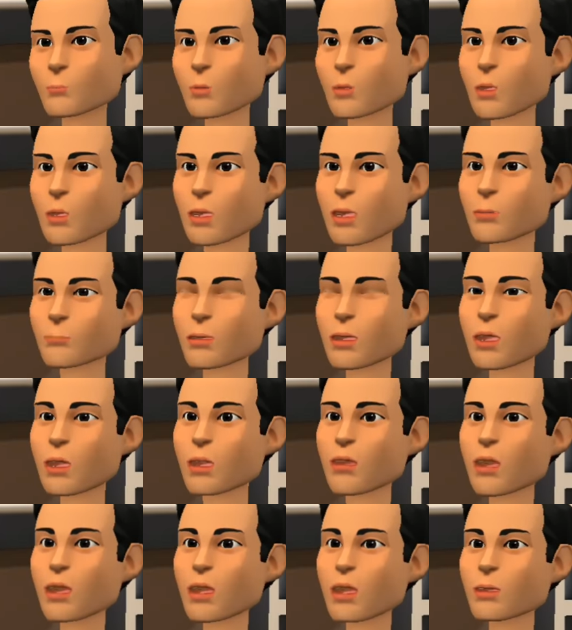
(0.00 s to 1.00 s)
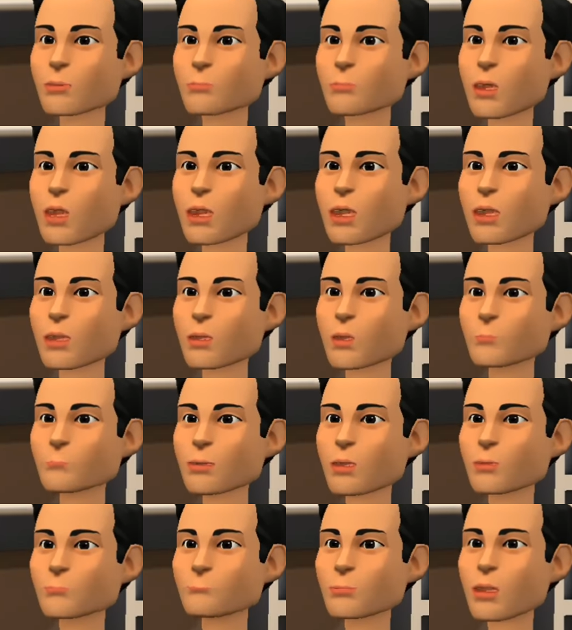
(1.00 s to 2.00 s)
I respect different opinions and
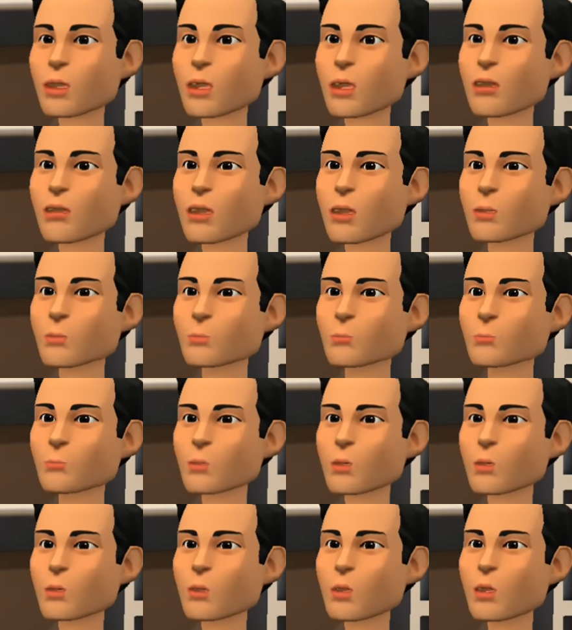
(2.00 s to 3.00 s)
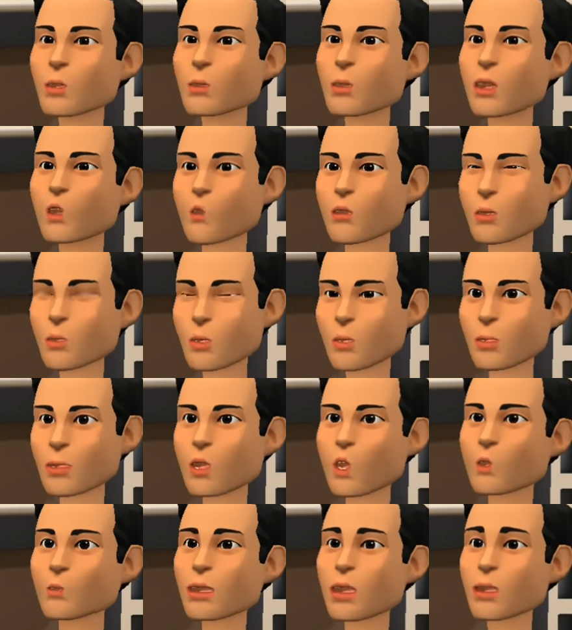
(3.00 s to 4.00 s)
perspectives, and I try to find a
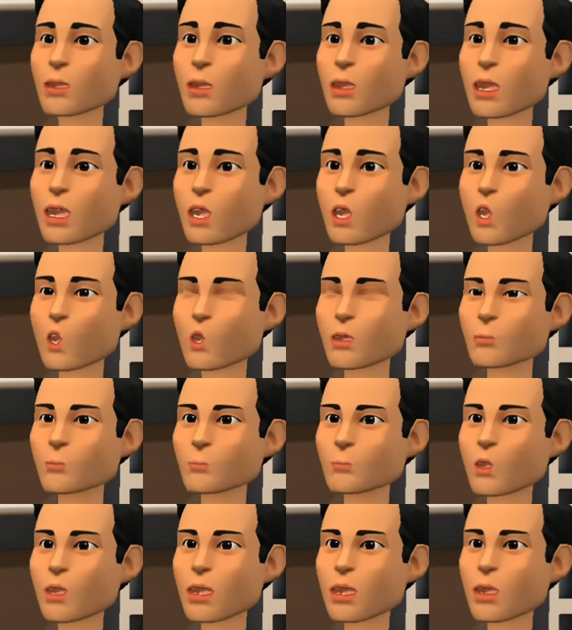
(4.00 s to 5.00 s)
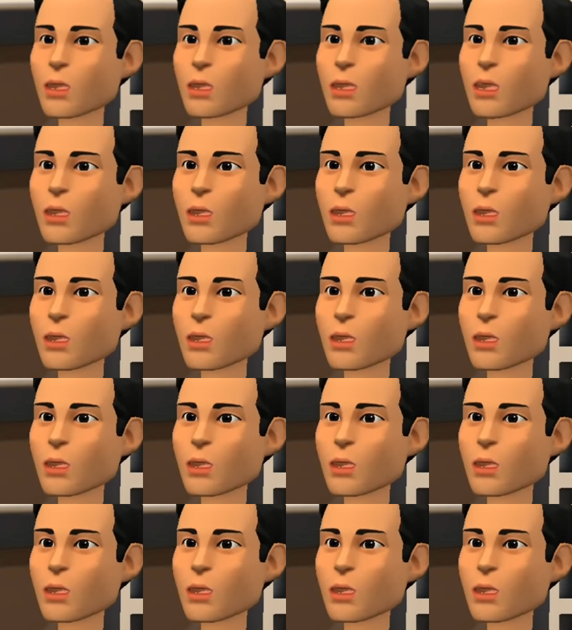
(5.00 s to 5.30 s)
common ground when there is